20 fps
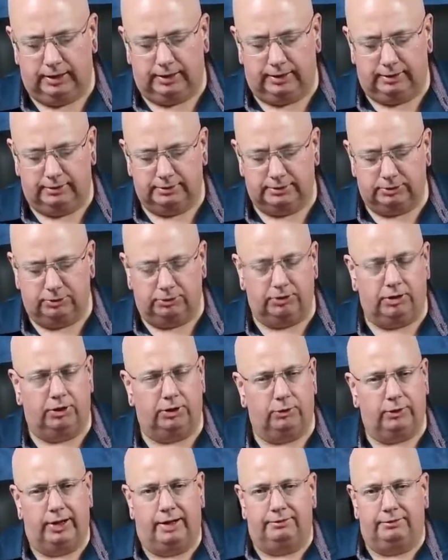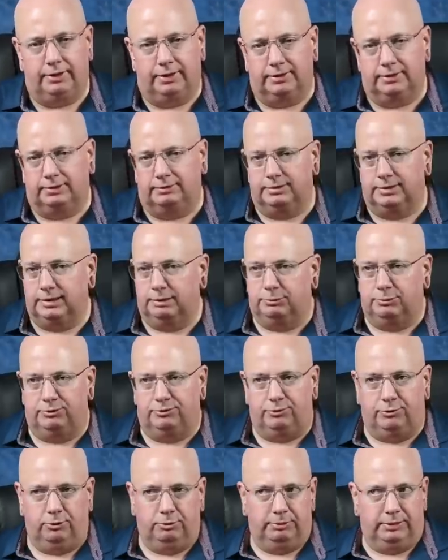Uh, so-called gravity, as I've said
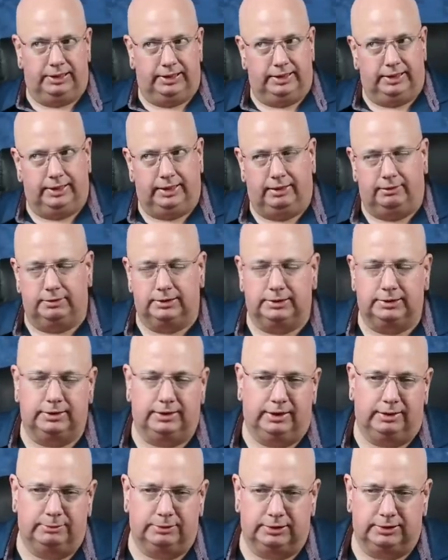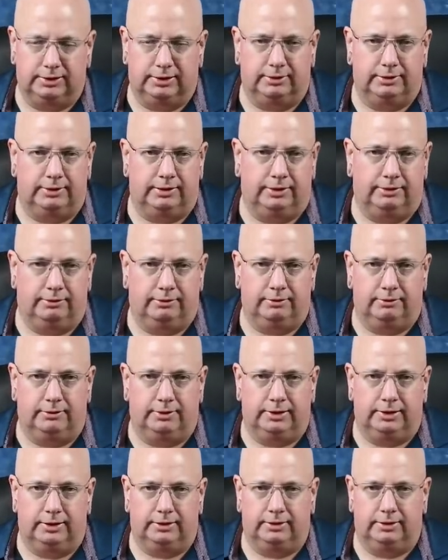before many countless times, is nothing other
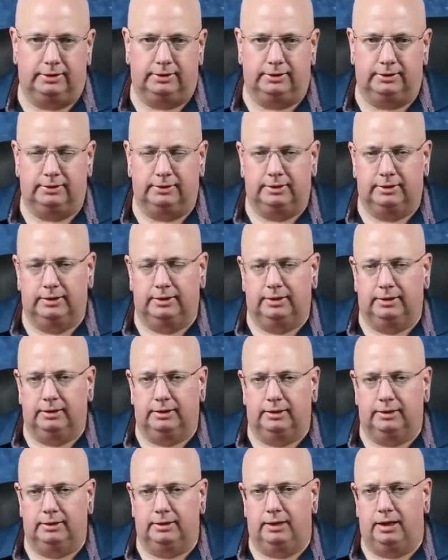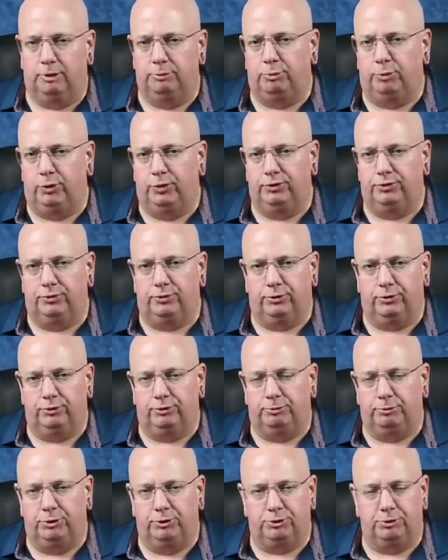than uh, non-point
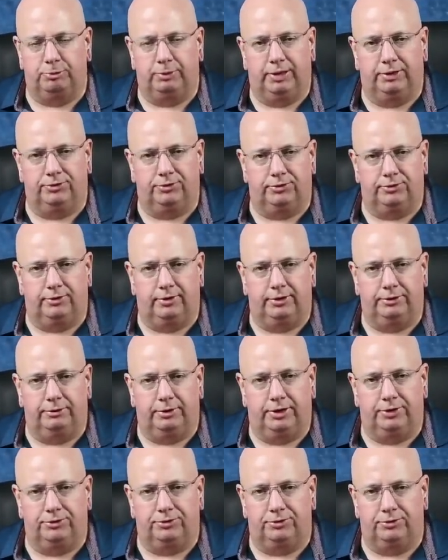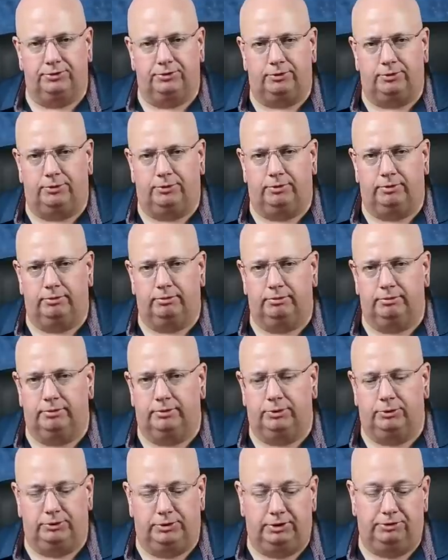source mutual mass acceleration or
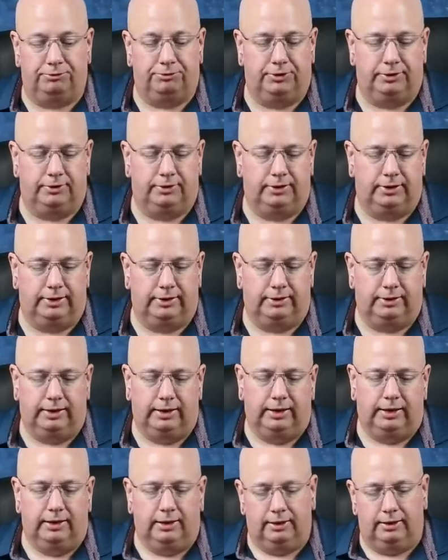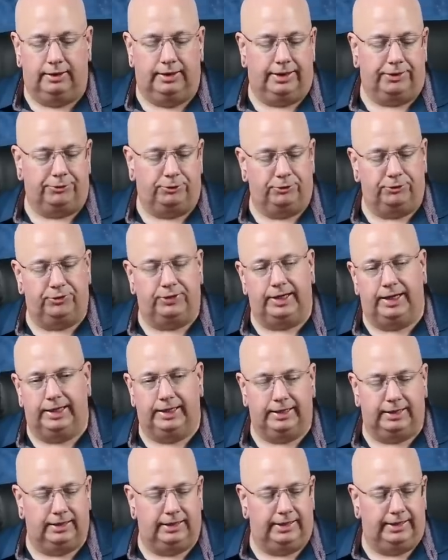no different than
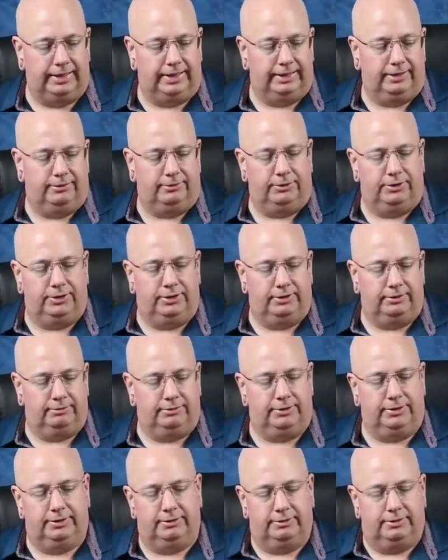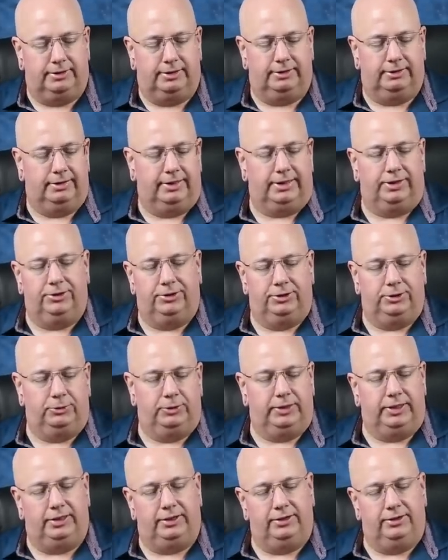electrostatic cling where you can, you know, I'm not going to
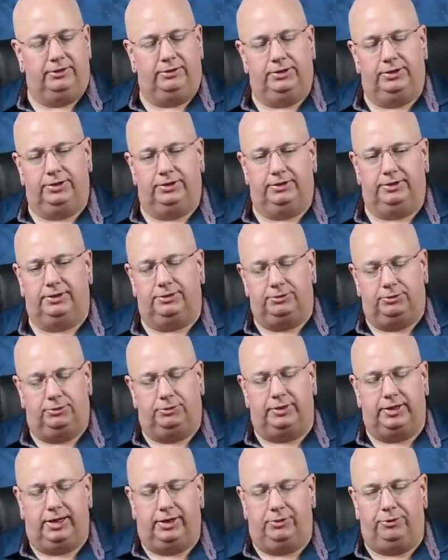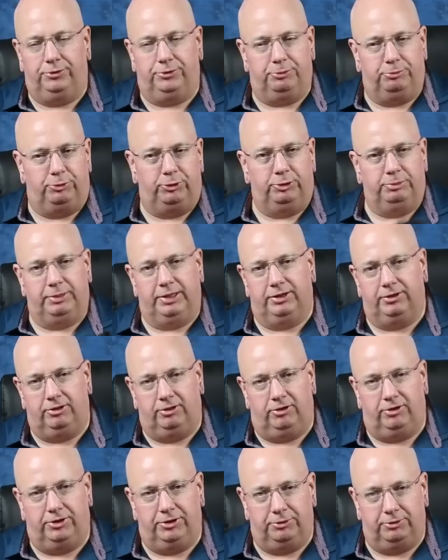do it here, you need to take two towels or pull them out of
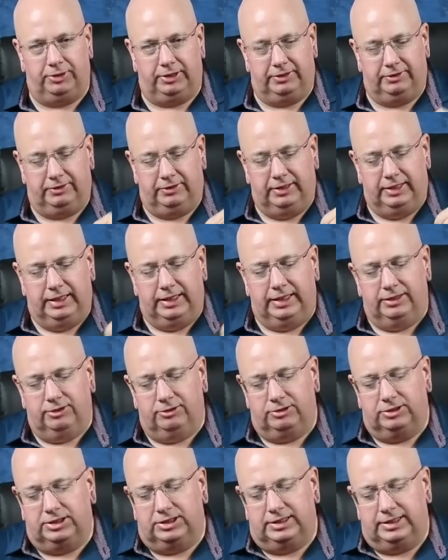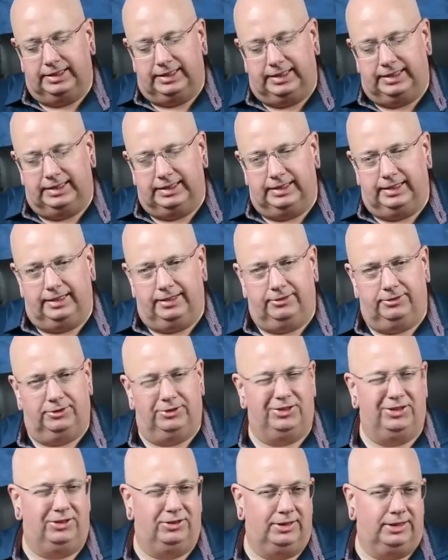the laundry and they're sticking together
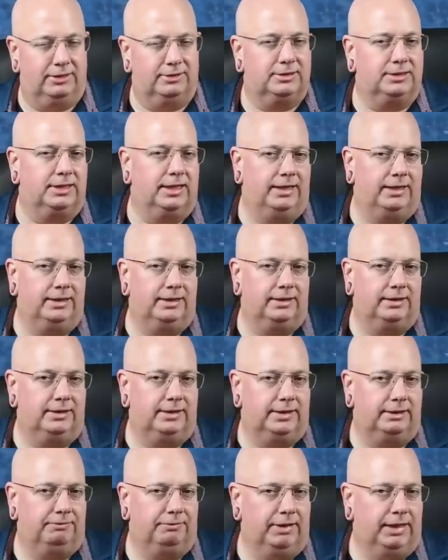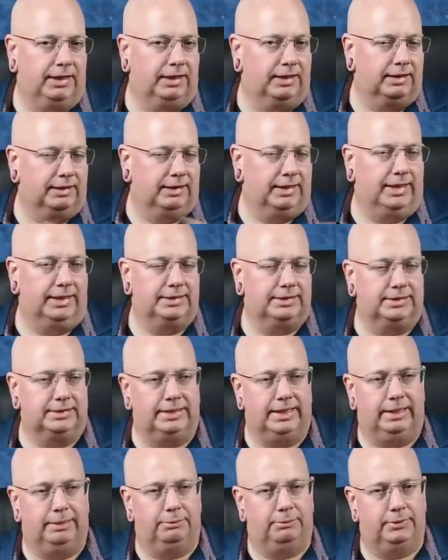and you hear that static cling. That
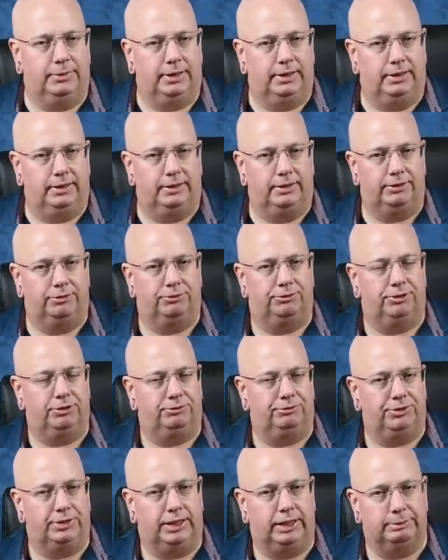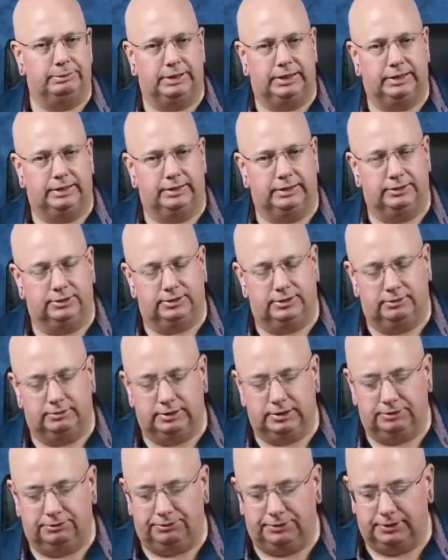same uh, field phenomena is
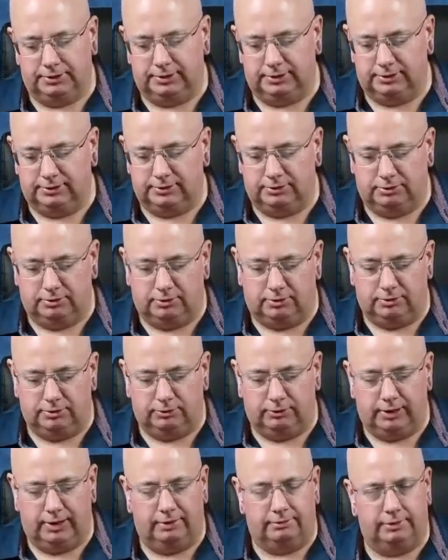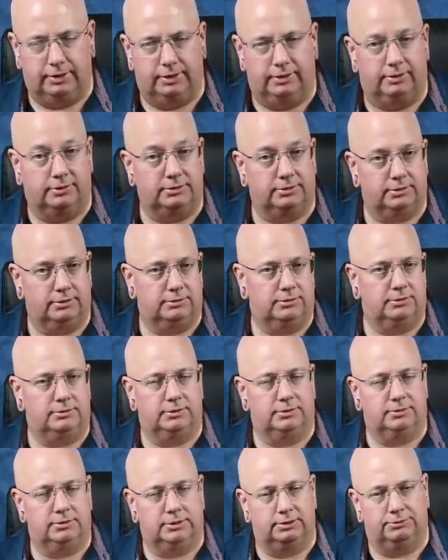no different than so-called gravity and also
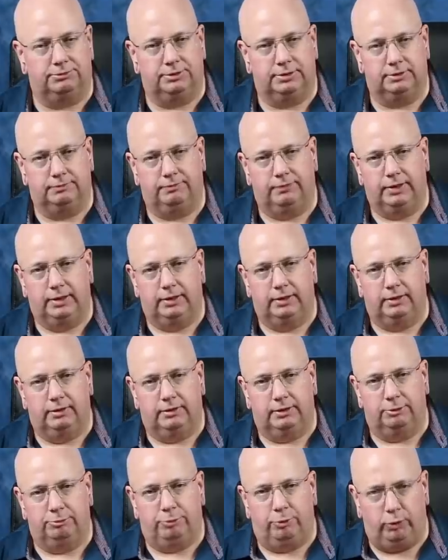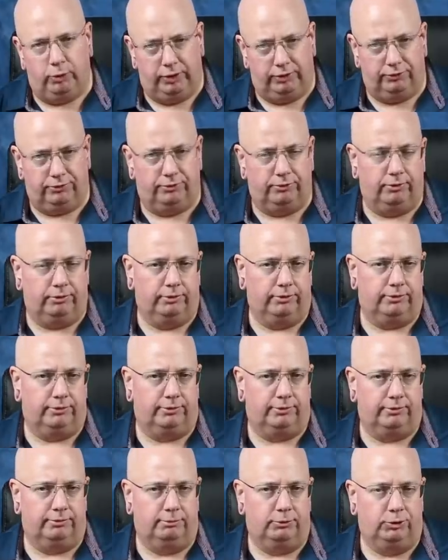too no different than point
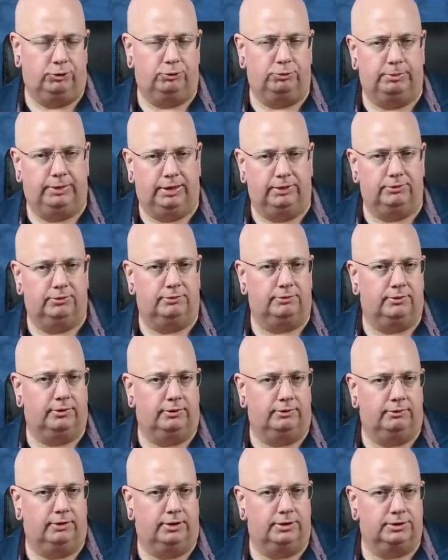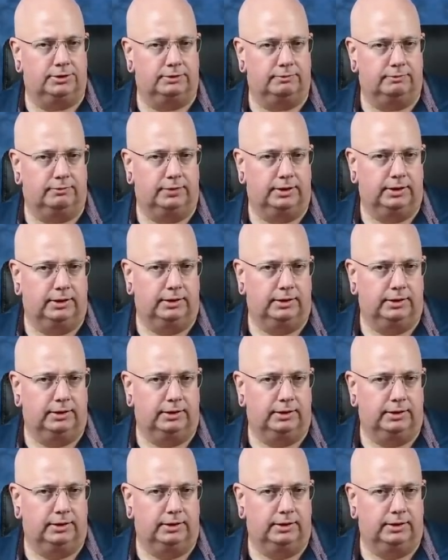source mutual mass acceleration